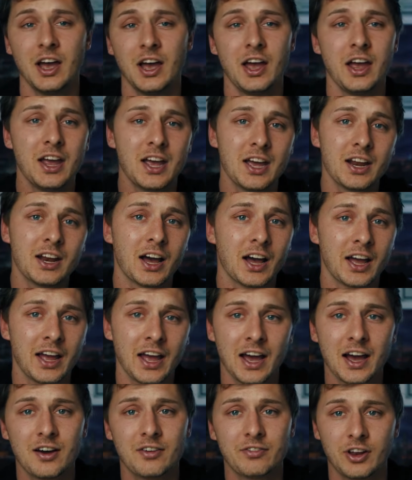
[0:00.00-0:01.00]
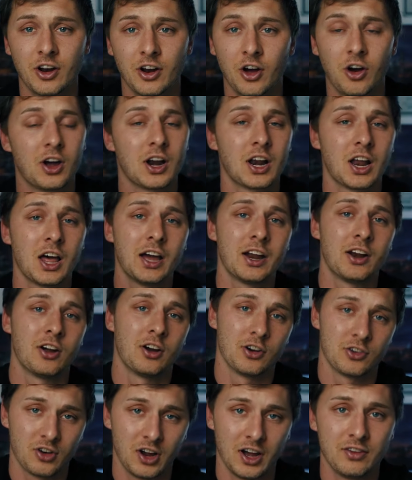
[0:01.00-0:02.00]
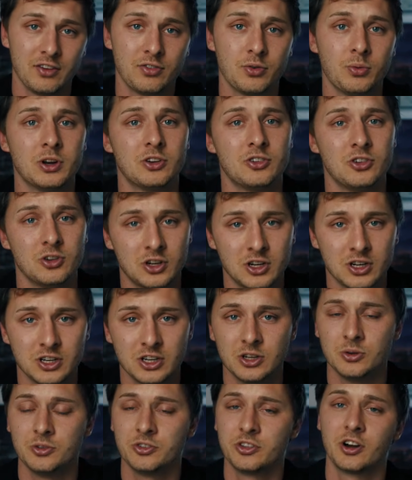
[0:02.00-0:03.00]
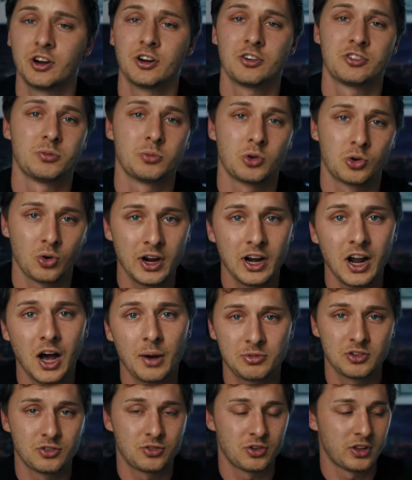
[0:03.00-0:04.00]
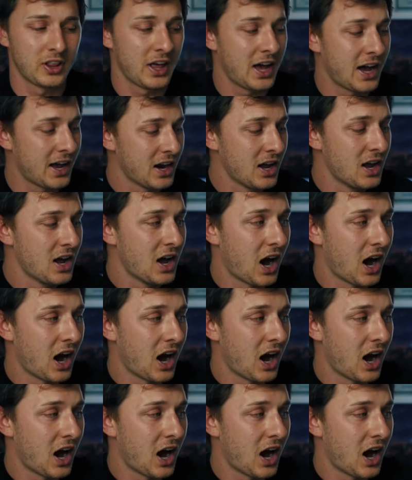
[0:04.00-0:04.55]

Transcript: and I have an online hard drive, which you could use. There are some great options for that.